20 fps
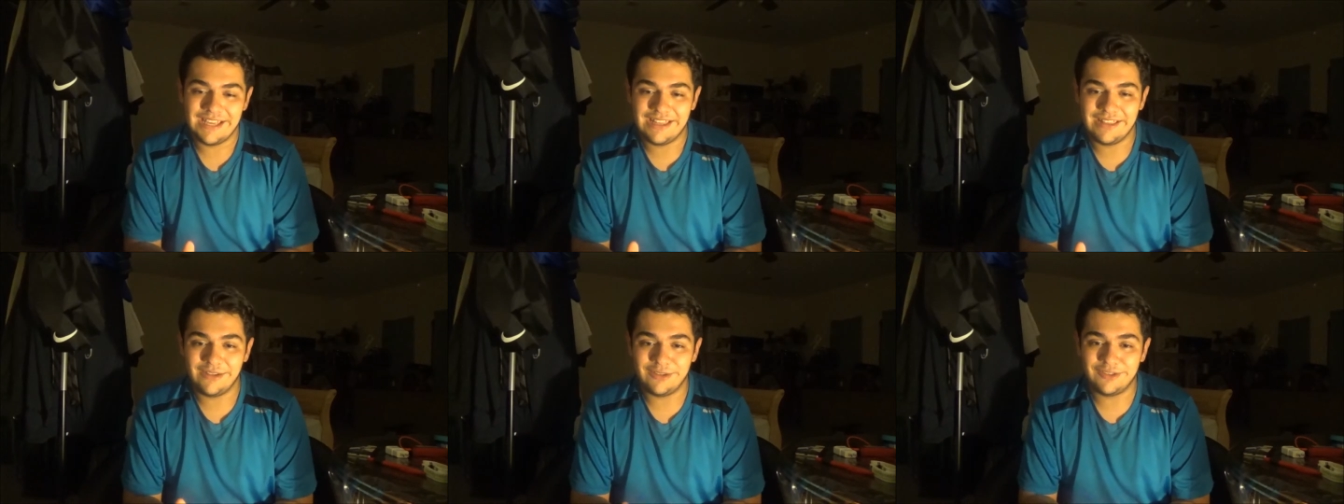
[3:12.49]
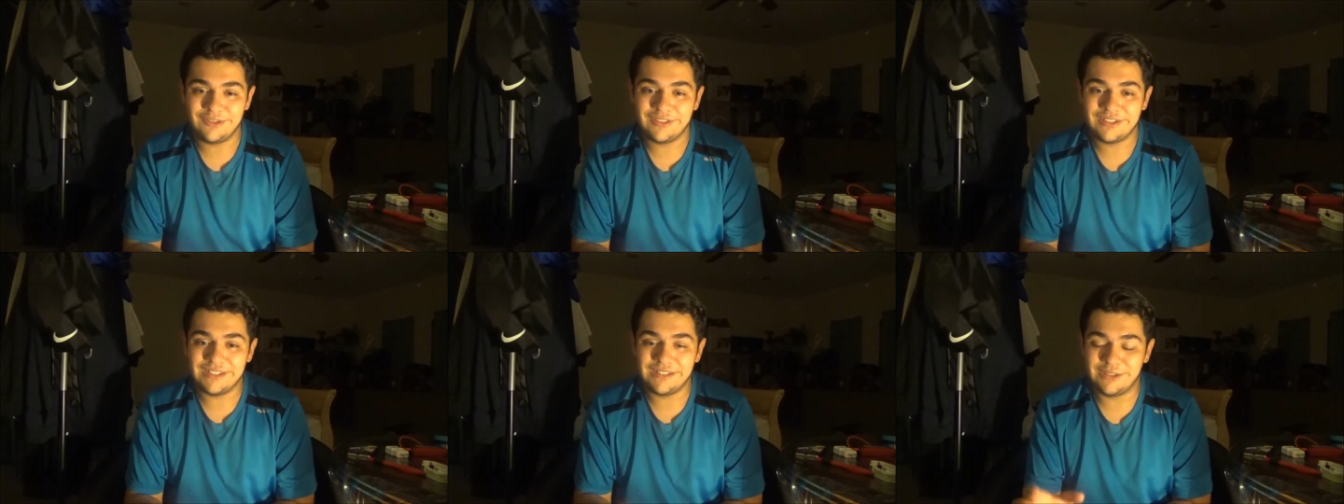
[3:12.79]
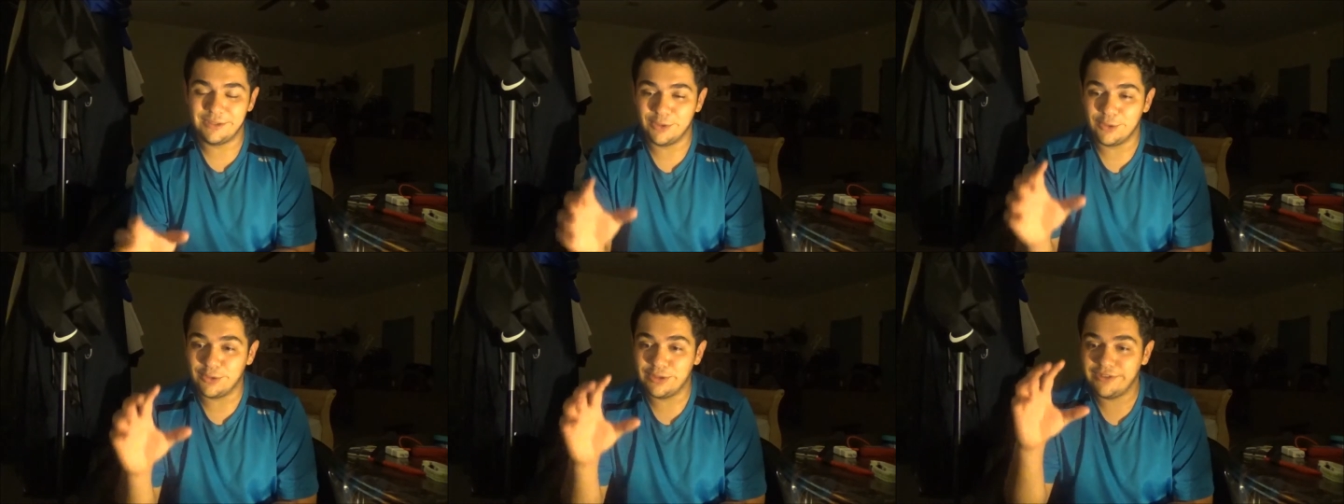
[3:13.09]
Those freaking
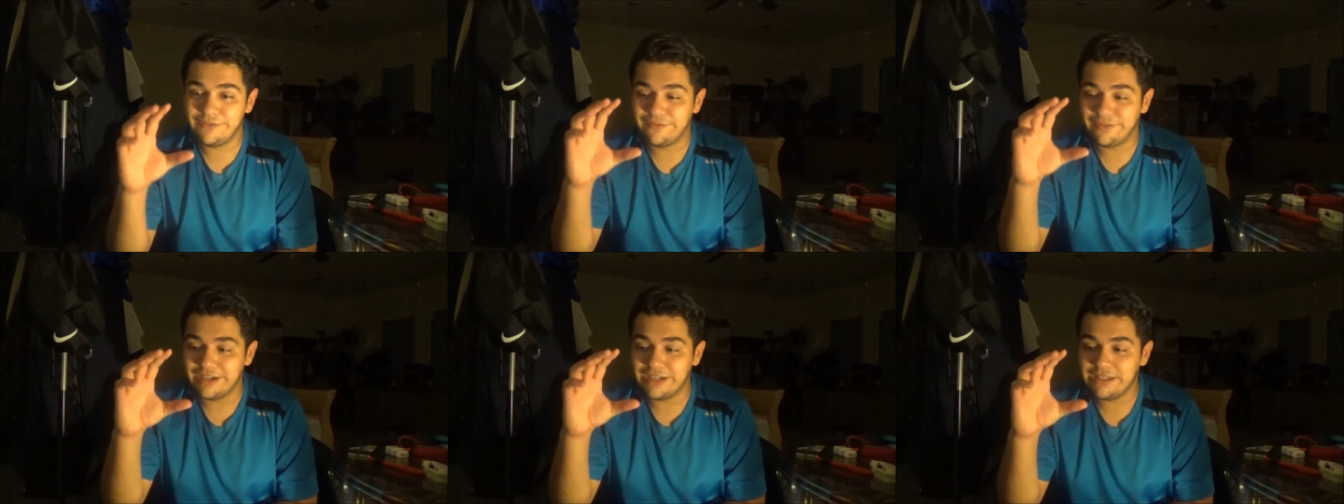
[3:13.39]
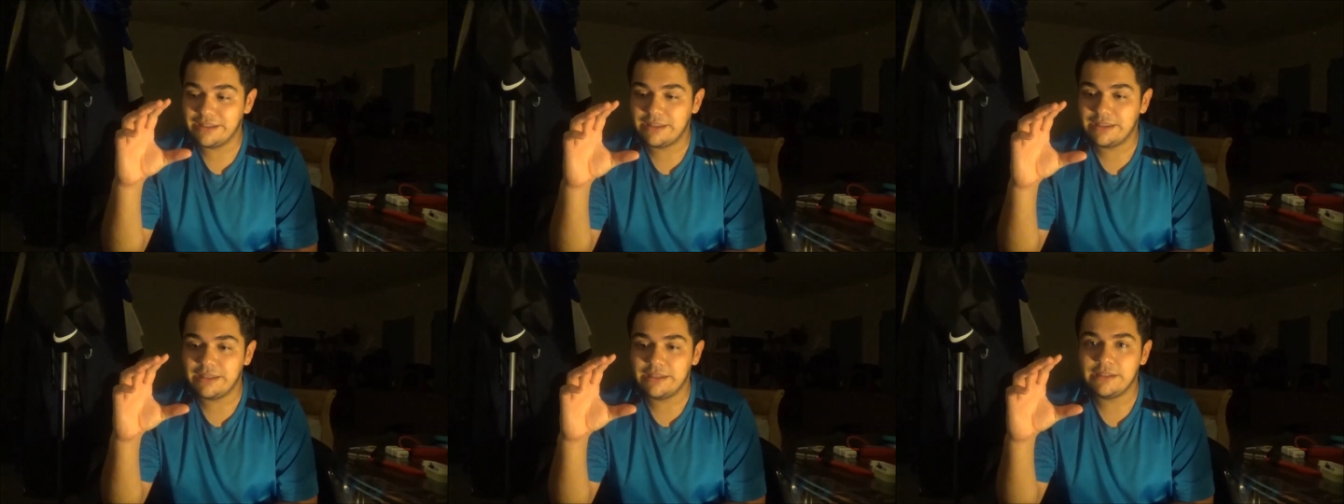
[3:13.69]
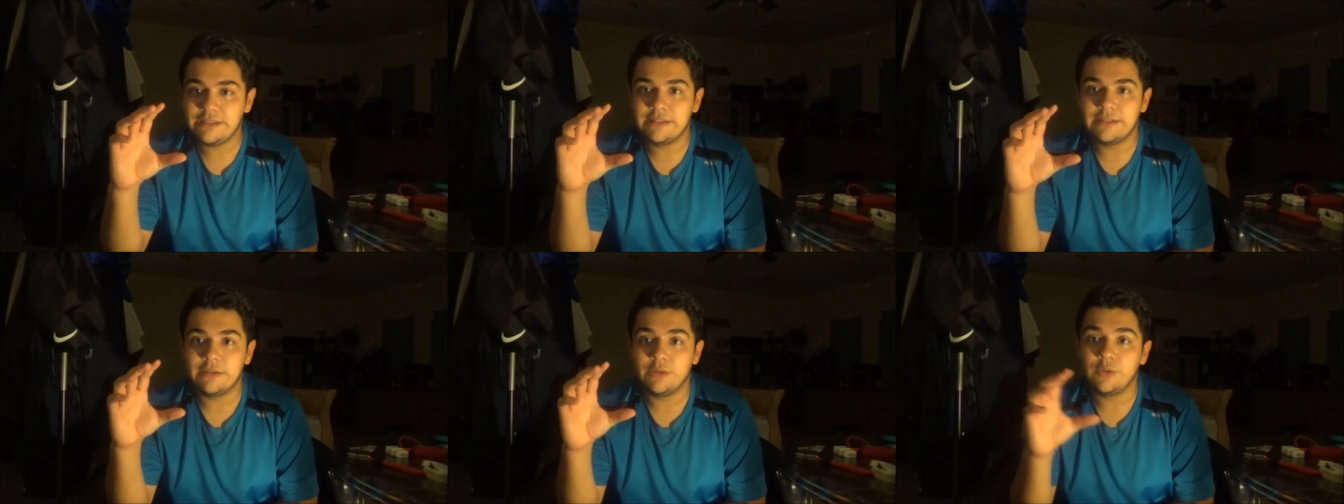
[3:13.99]
toy Freddy
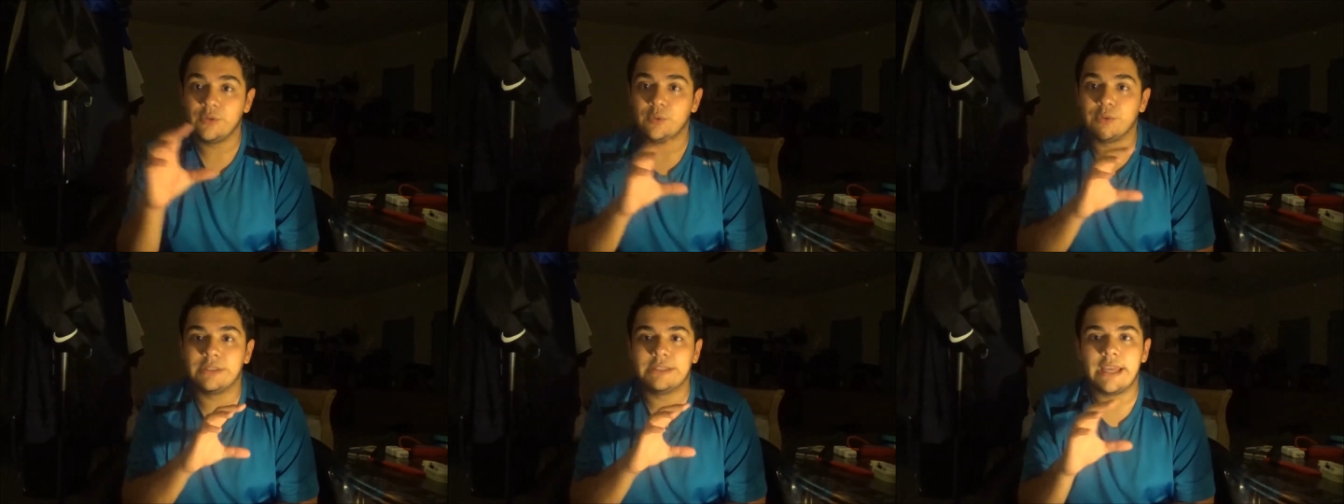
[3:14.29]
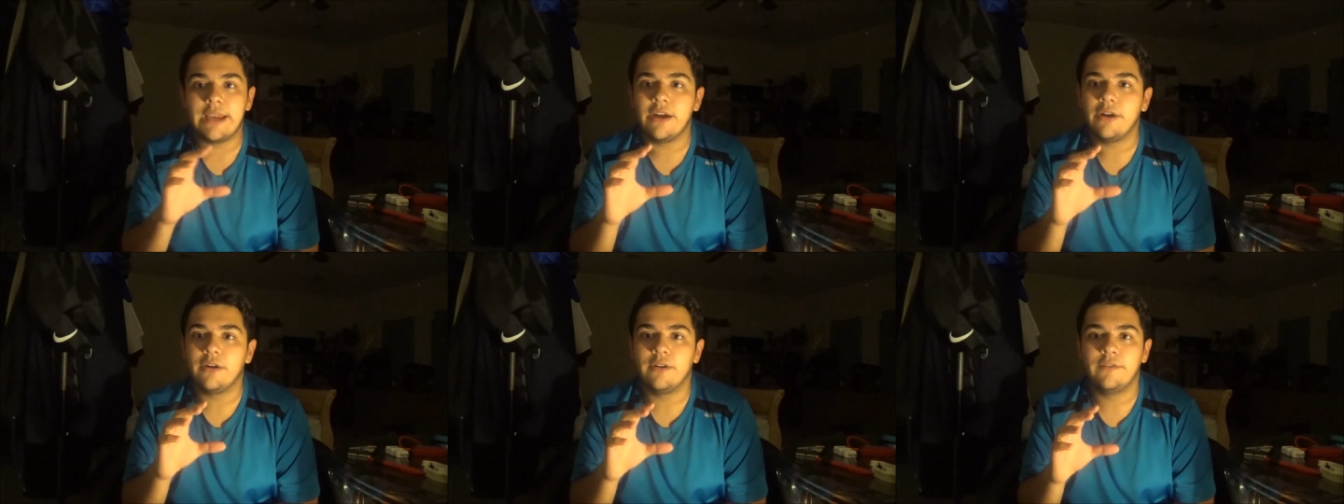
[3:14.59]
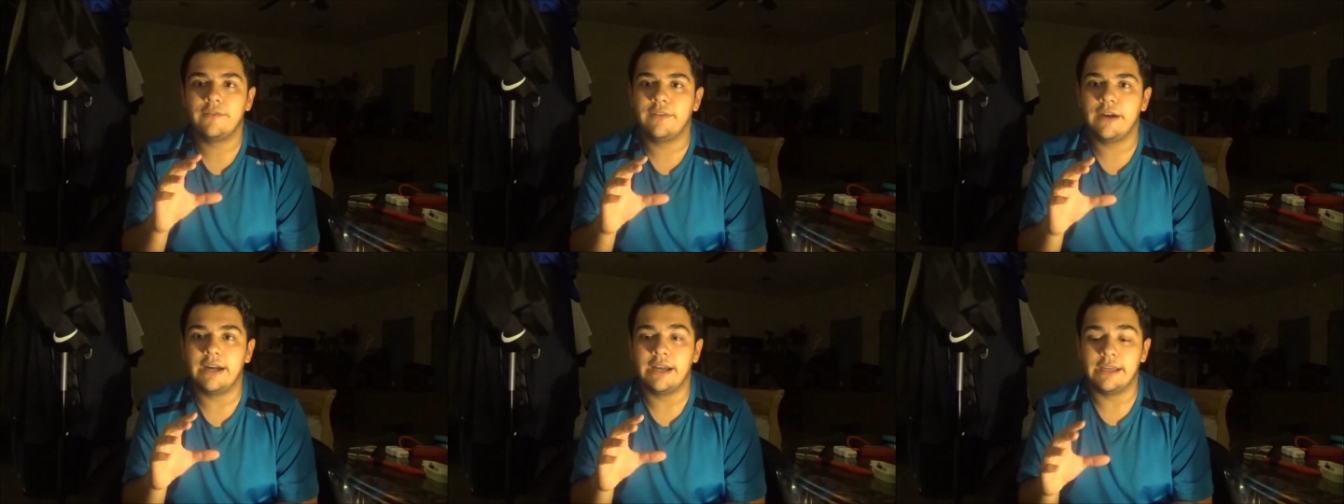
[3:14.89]
things, those were
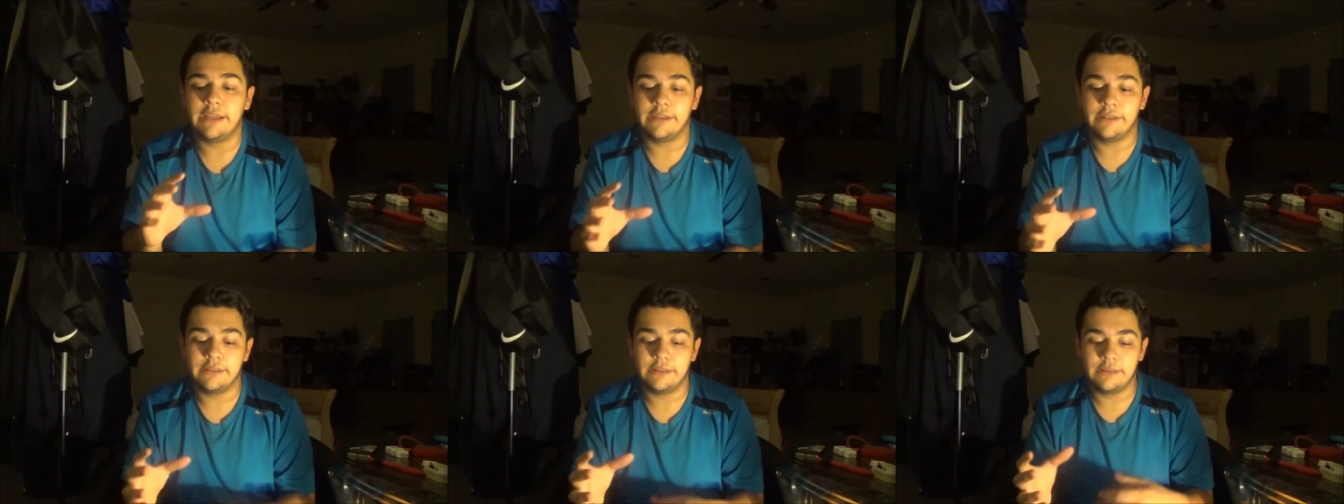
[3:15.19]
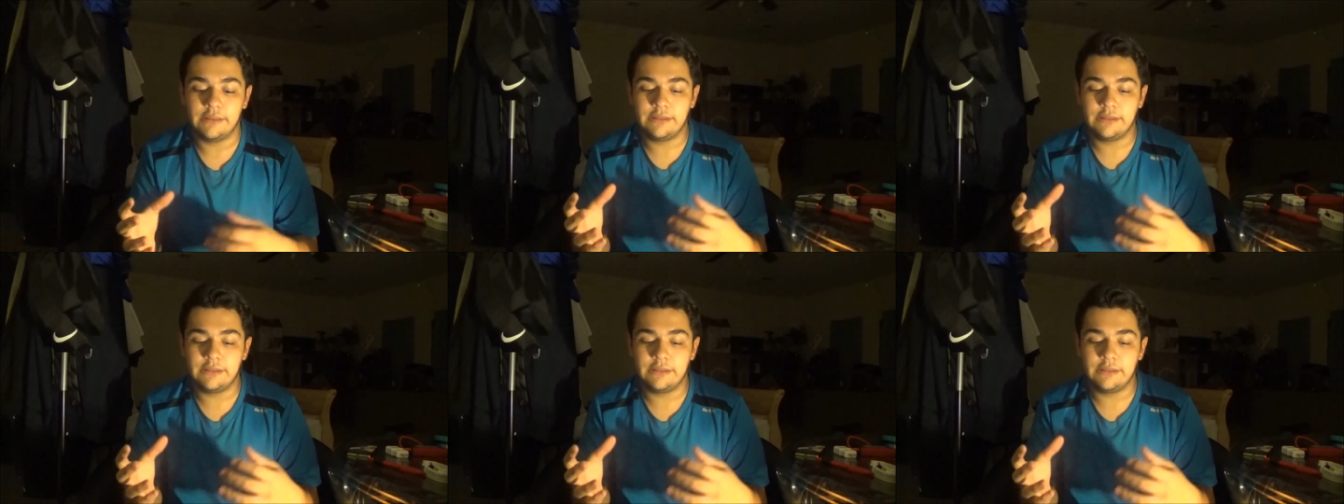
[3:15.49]
terrifying.